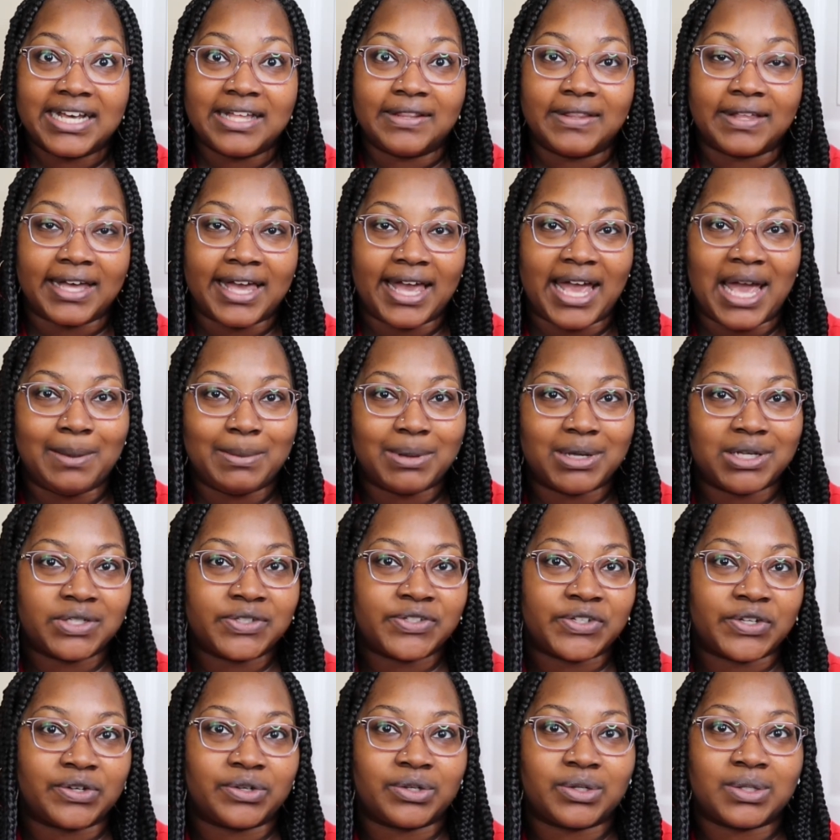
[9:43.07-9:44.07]
The camo
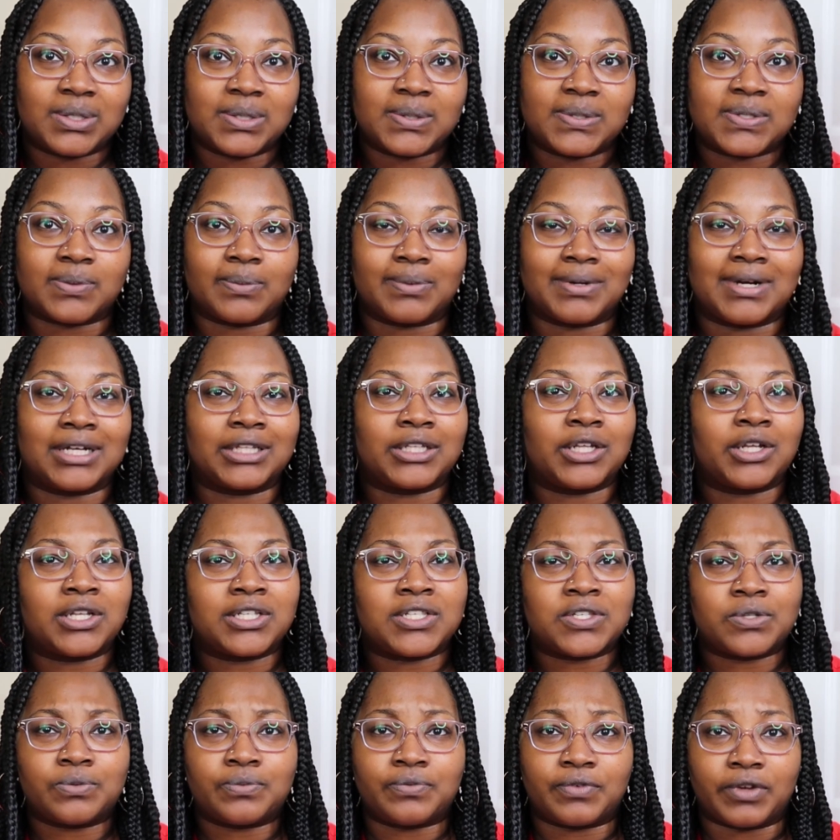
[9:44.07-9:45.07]
shoes were a little
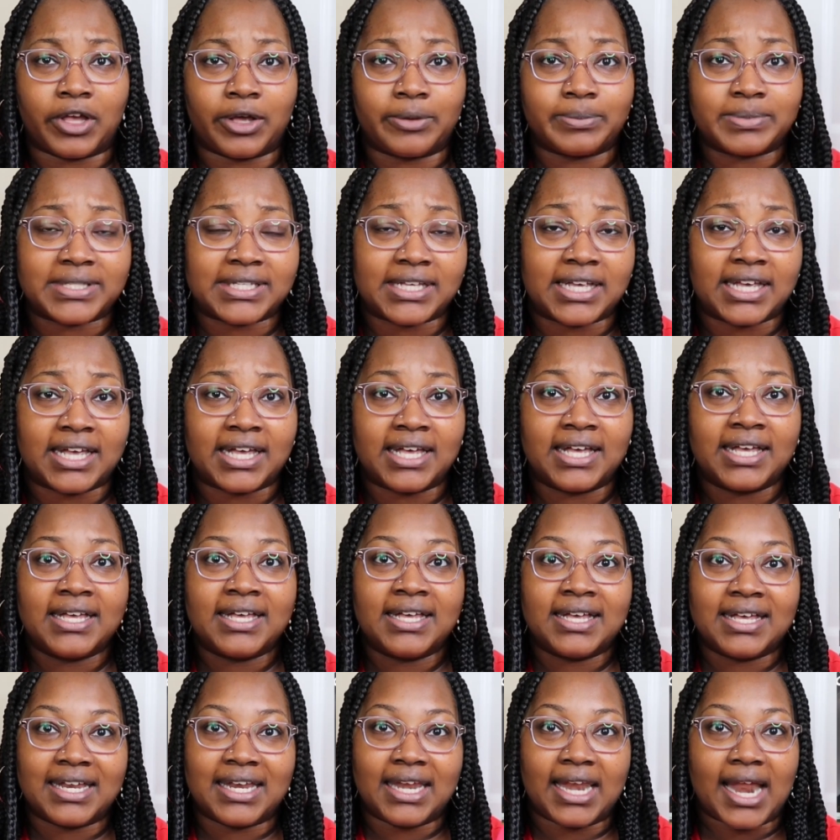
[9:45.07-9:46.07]
too flimsy,
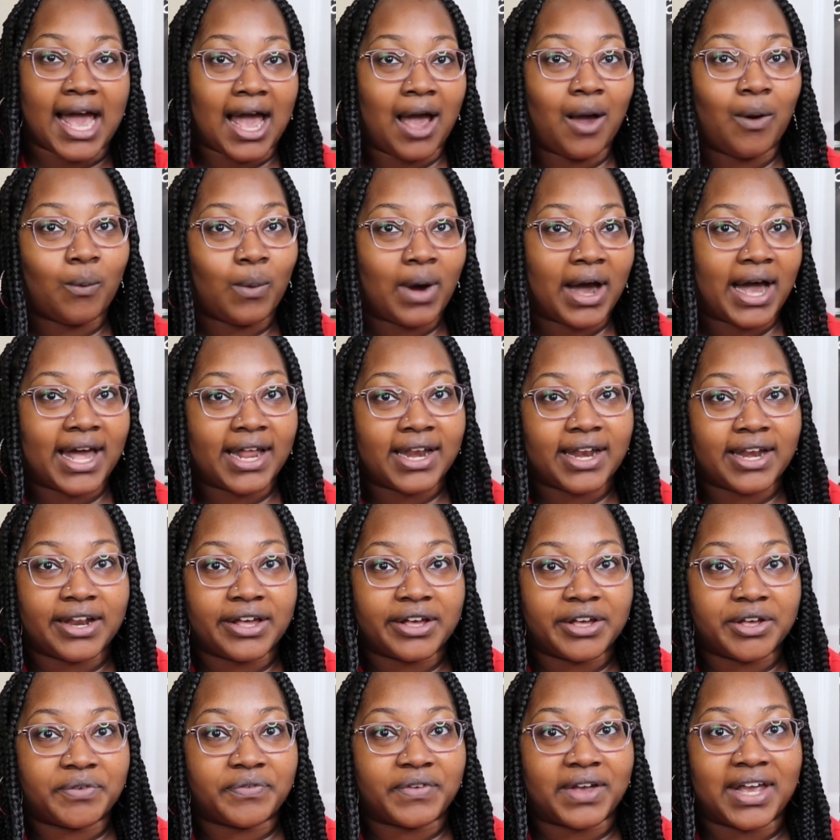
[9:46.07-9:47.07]
not wide
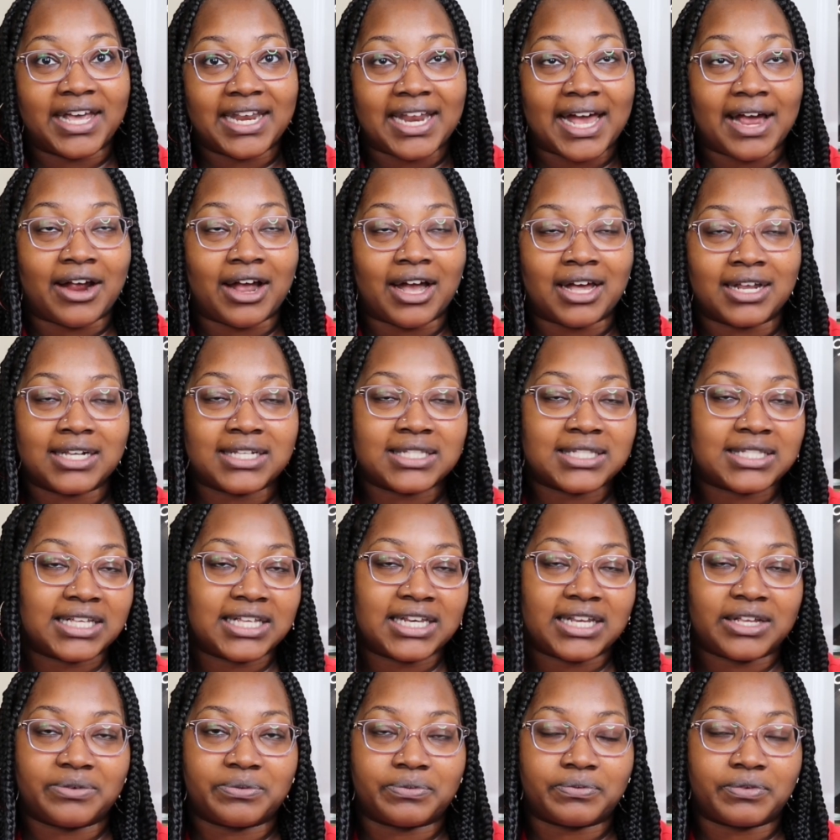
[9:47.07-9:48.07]
enough, and I
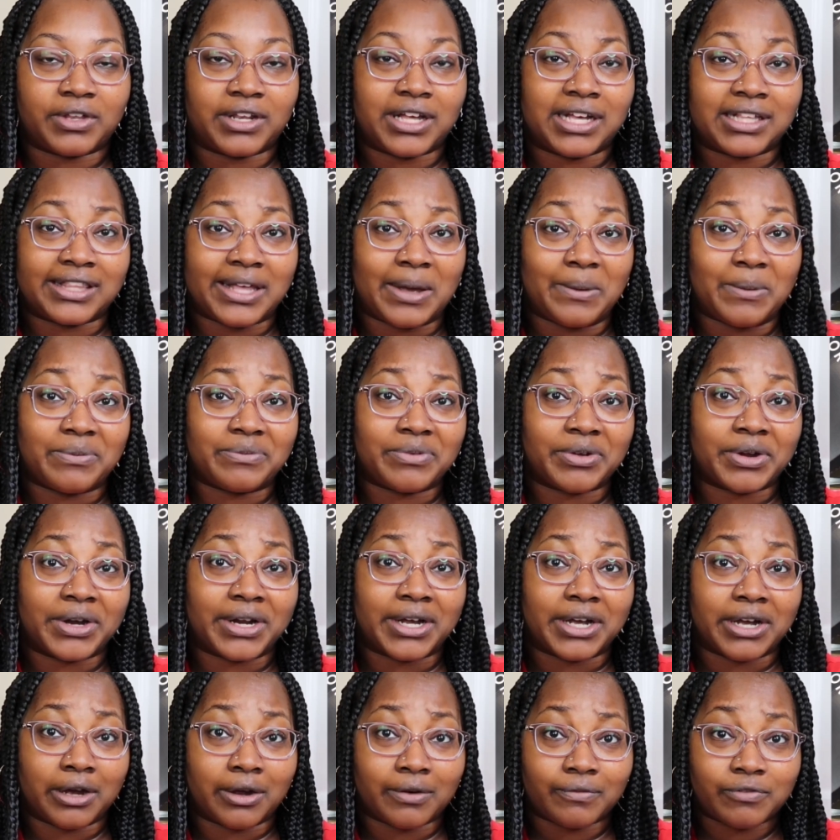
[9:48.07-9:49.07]
honestly didn't feel like they were
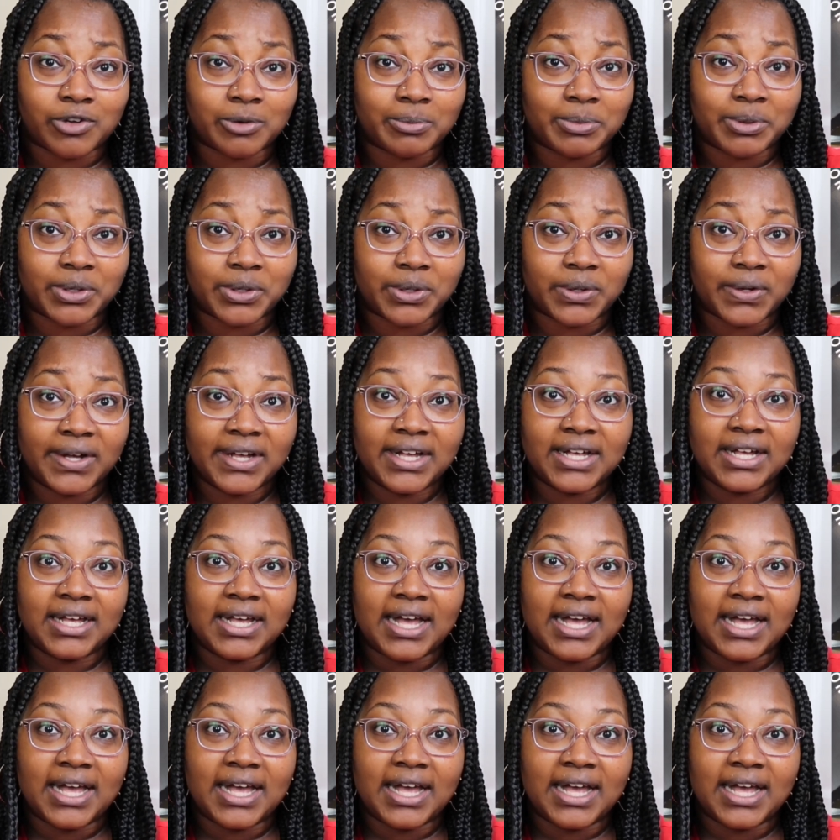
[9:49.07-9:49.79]
very comfortable.